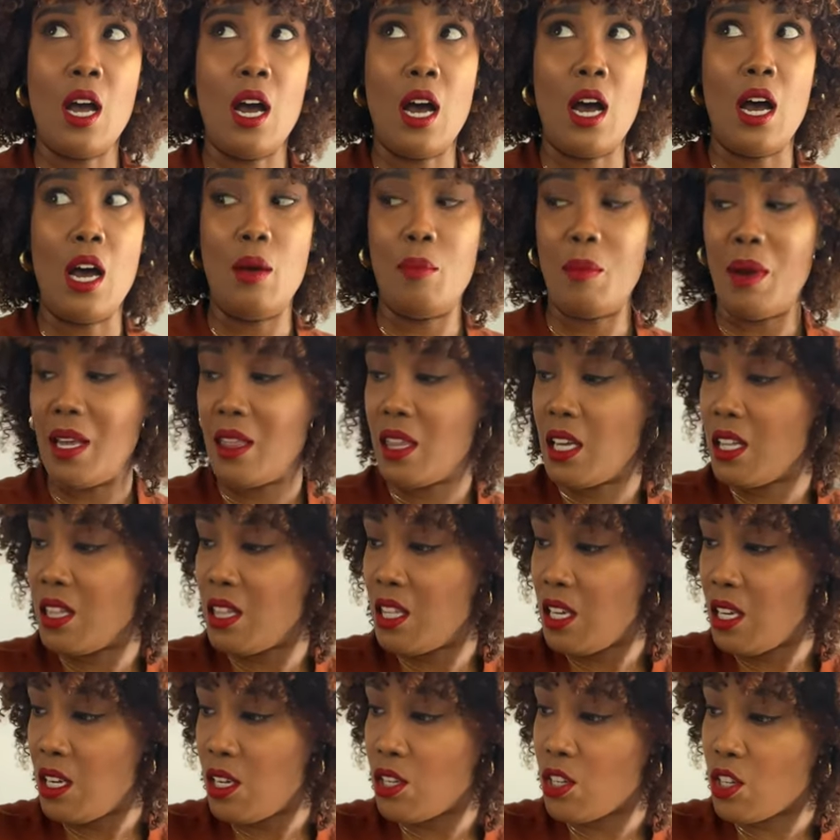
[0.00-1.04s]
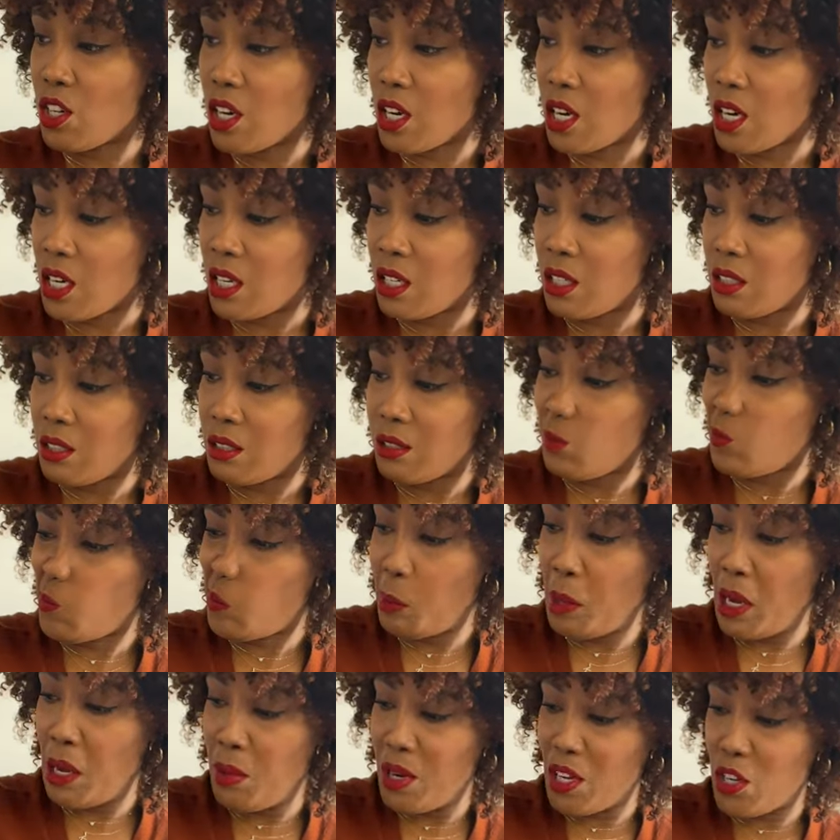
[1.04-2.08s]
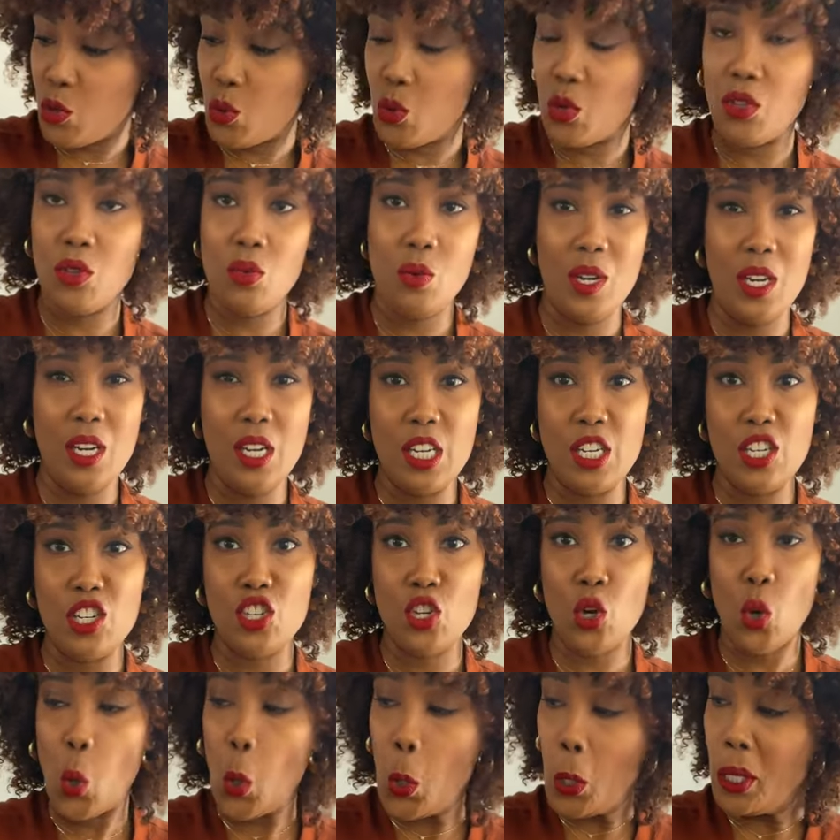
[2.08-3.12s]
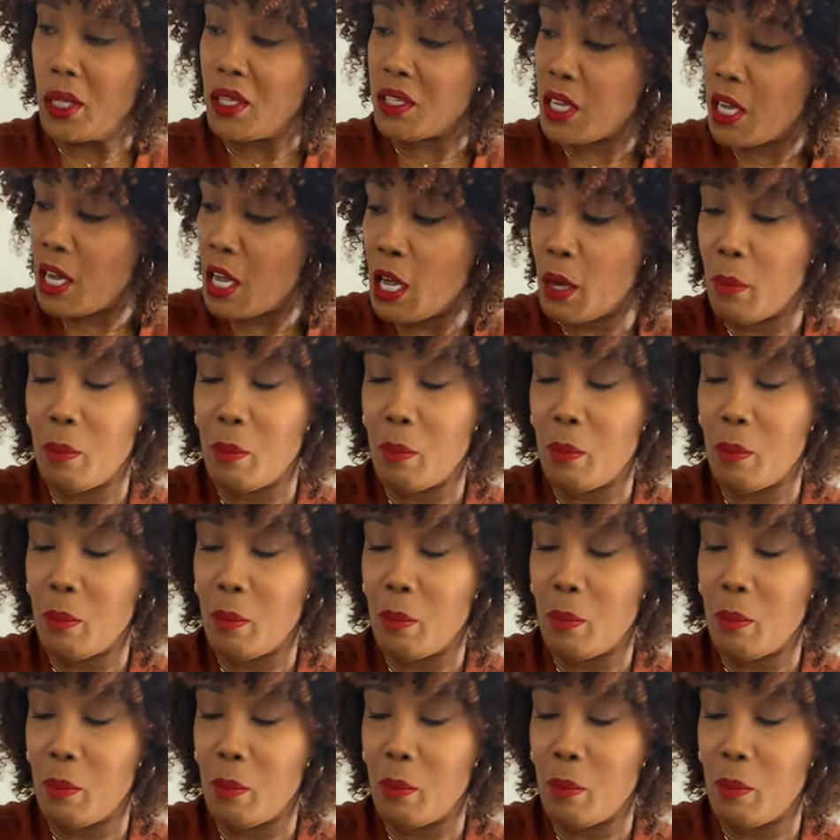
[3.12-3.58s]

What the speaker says: I think these are maybe 2 or 3 years old,